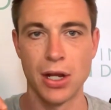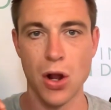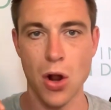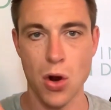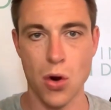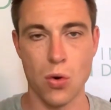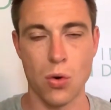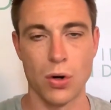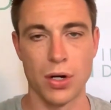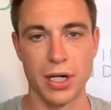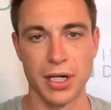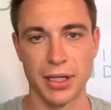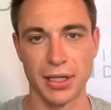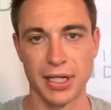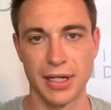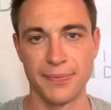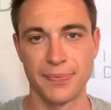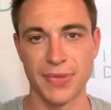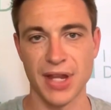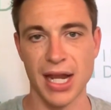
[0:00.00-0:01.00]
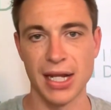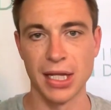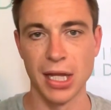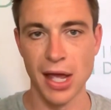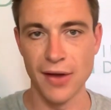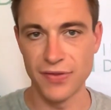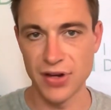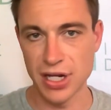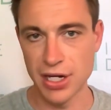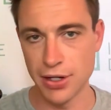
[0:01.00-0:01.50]
accordingly. I'd
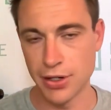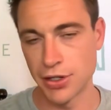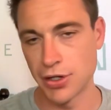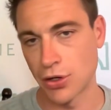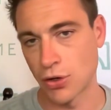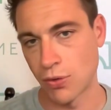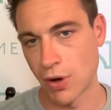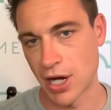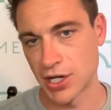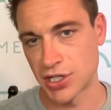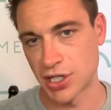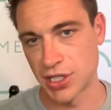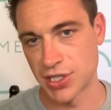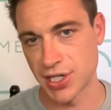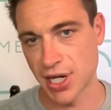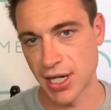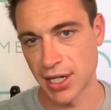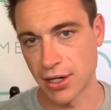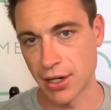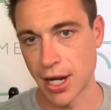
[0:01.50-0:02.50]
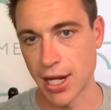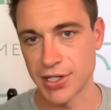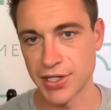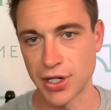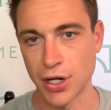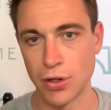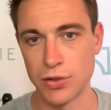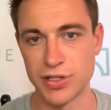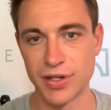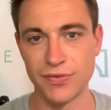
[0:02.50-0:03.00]
love to hear your questions on
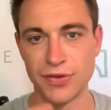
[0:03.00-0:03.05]
cost codes.